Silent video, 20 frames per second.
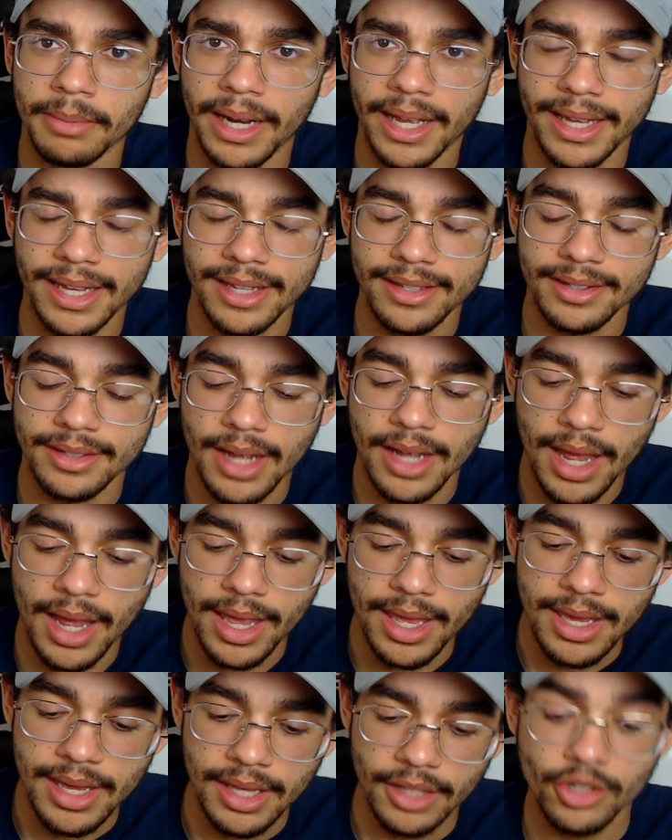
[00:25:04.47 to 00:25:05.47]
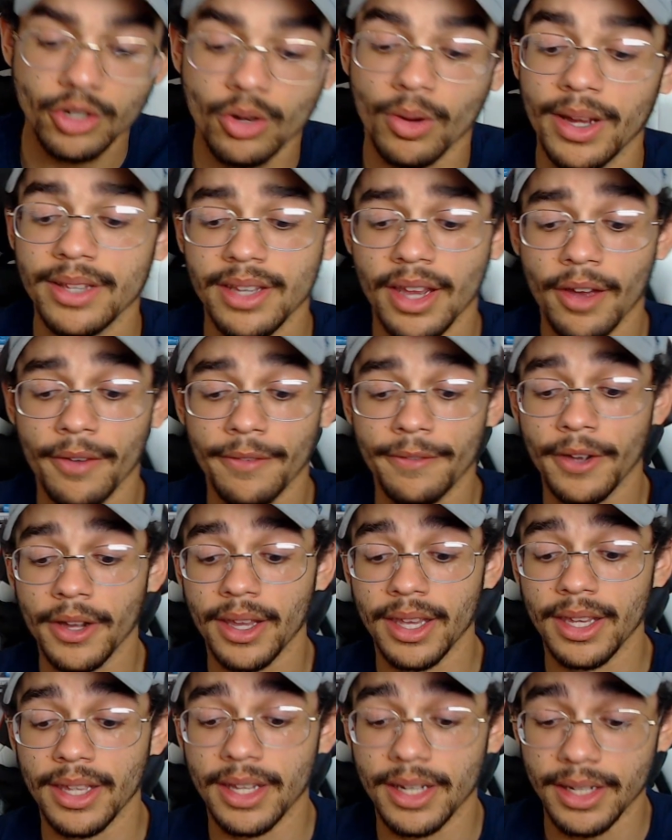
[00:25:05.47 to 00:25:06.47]
but I guess not. It's crazy how
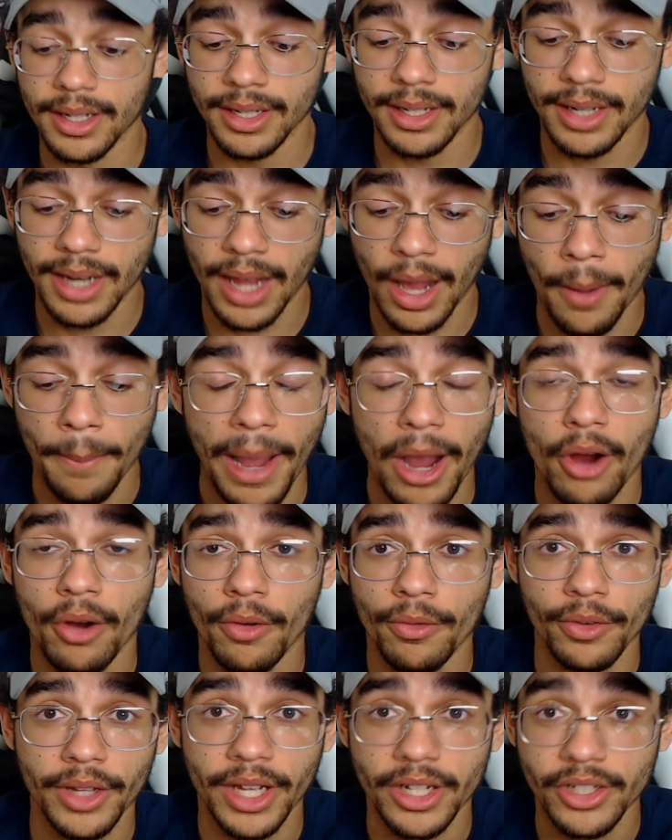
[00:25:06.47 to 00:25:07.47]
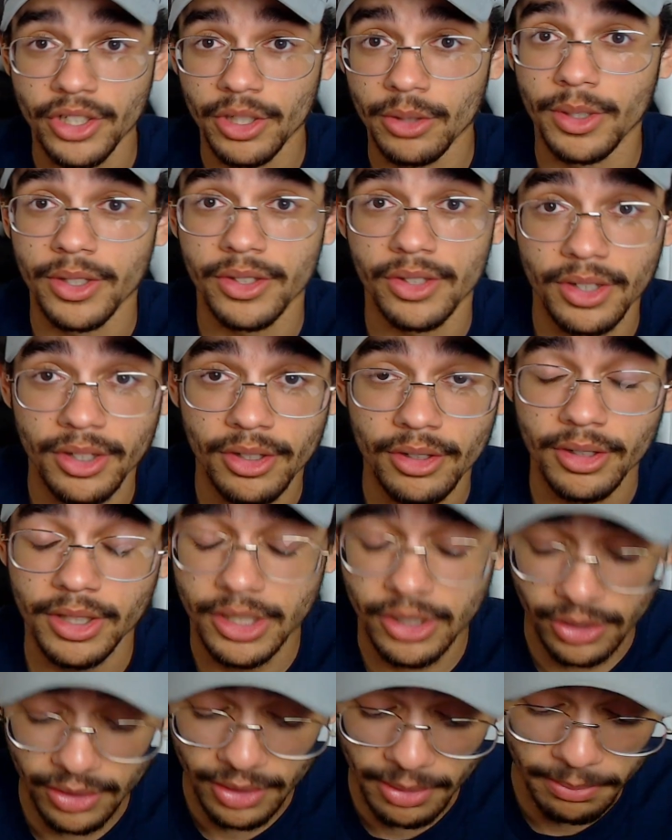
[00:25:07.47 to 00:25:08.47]
fucking, how powerful that shit was. It literally
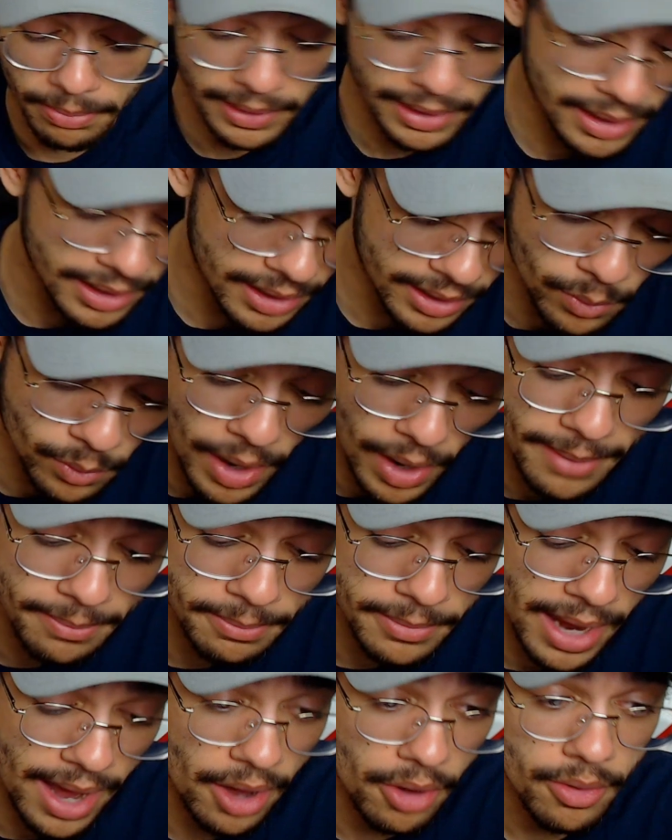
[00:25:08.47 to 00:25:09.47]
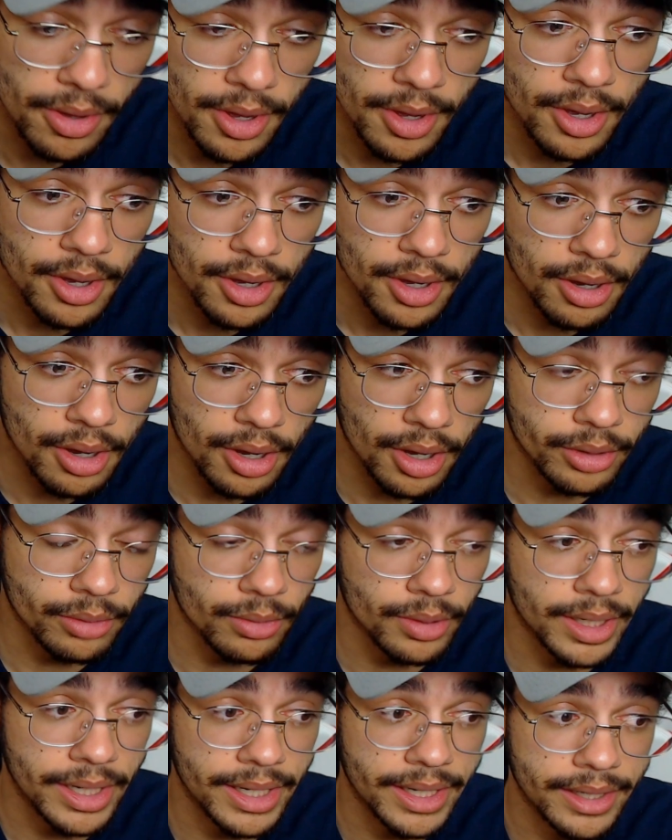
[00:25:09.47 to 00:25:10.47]
just completely wiped out
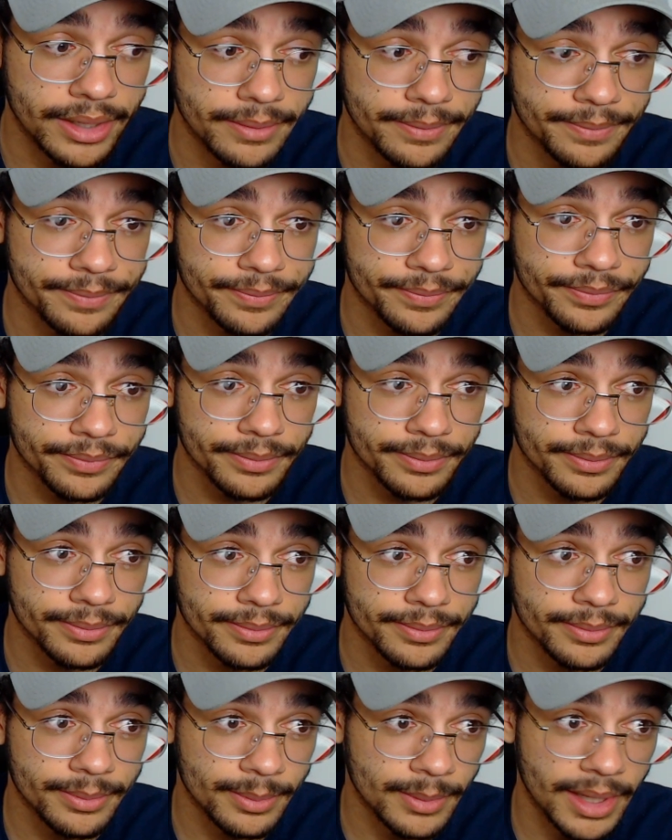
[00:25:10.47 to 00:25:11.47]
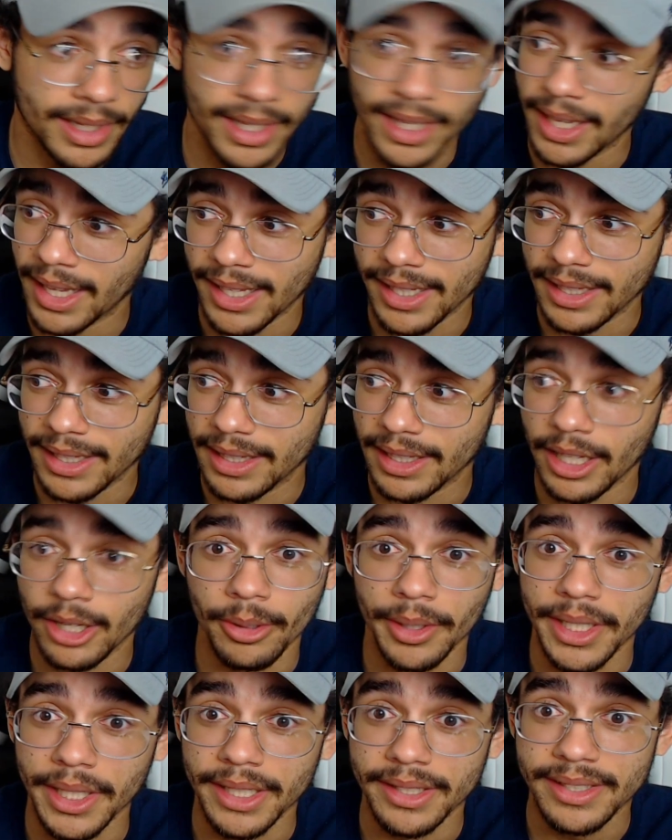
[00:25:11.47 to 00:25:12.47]
Alderaan in
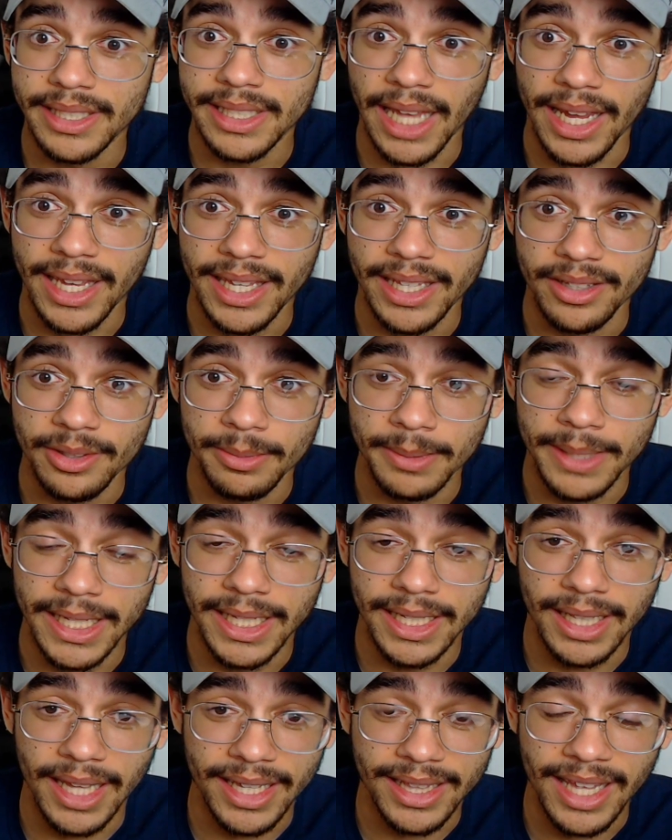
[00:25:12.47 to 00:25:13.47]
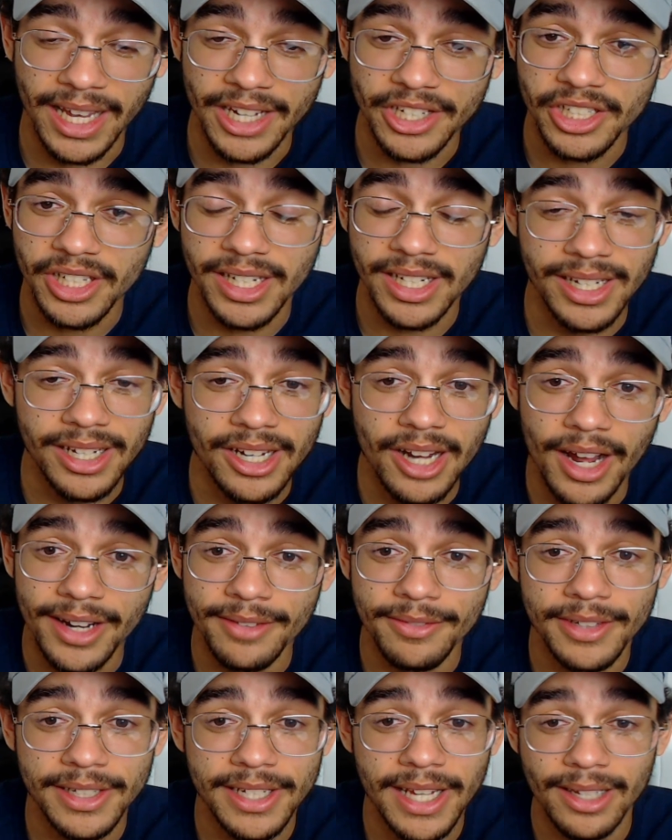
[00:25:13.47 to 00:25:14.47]
literally seconds, man. Like, that shit did not
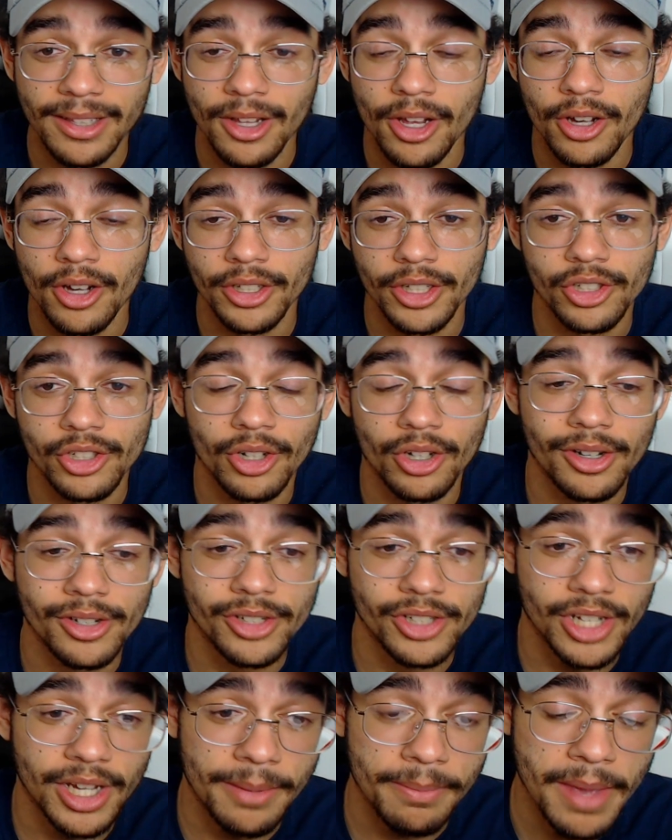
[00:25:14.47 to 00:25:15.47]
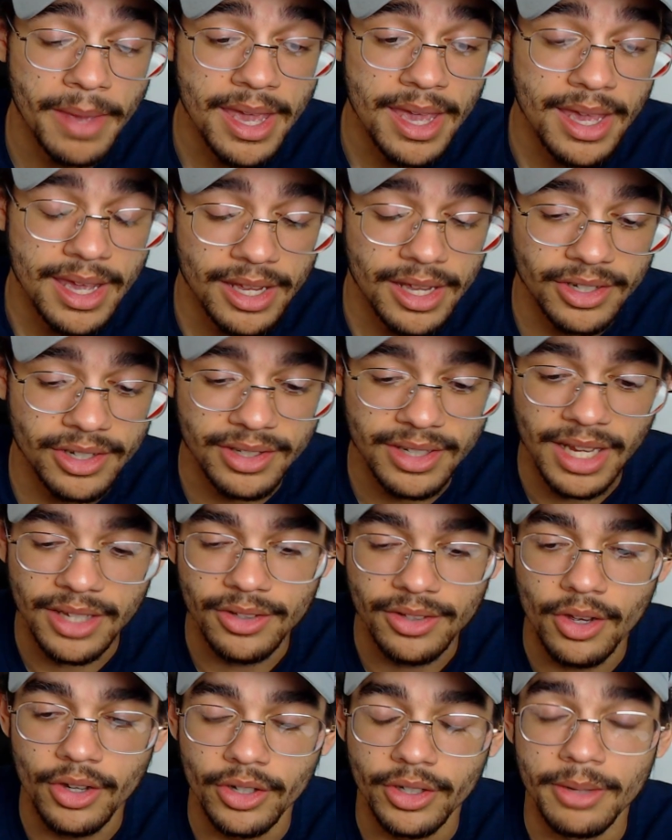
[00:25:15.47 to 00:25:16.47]
even take long to charge up. It just
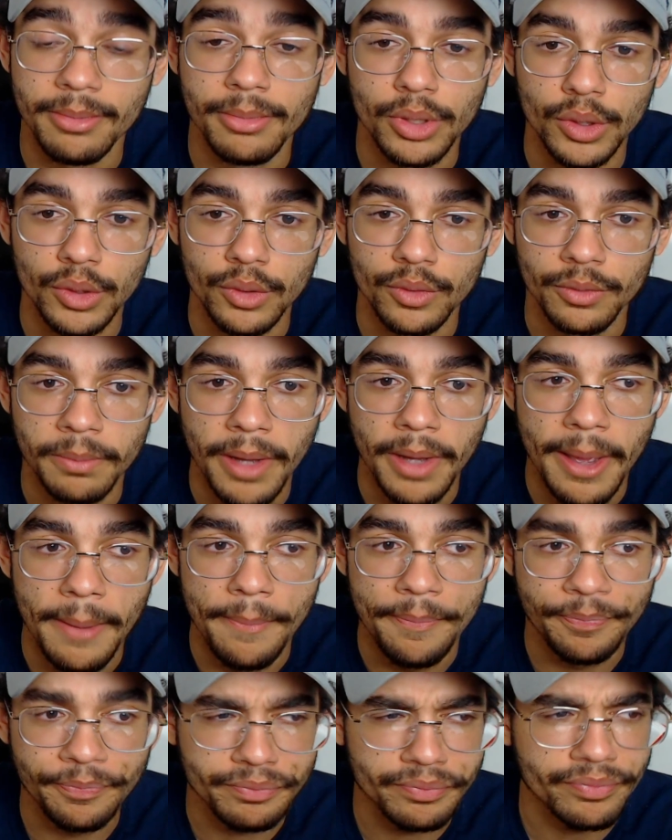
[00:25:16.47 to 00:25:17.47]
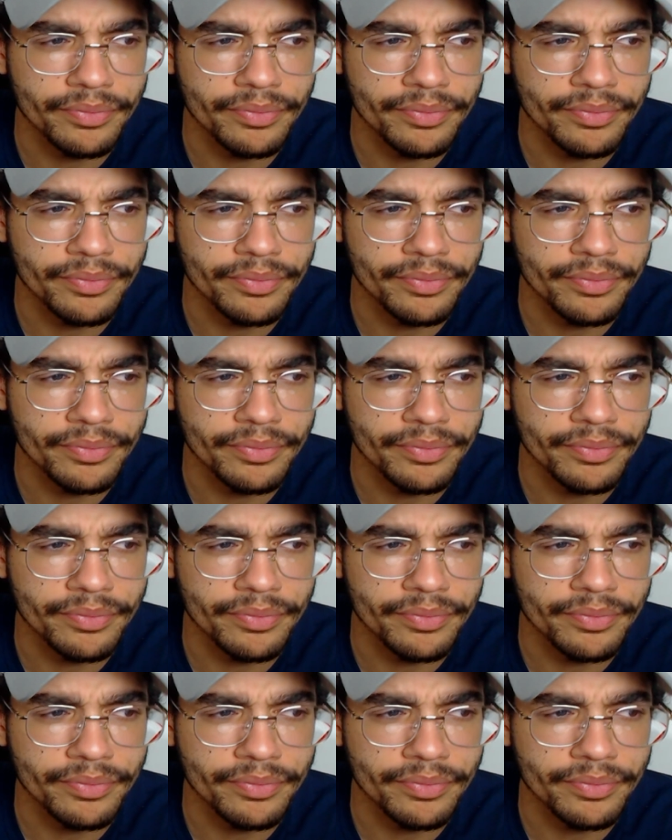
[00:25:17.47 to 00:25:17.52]
takes long to move, but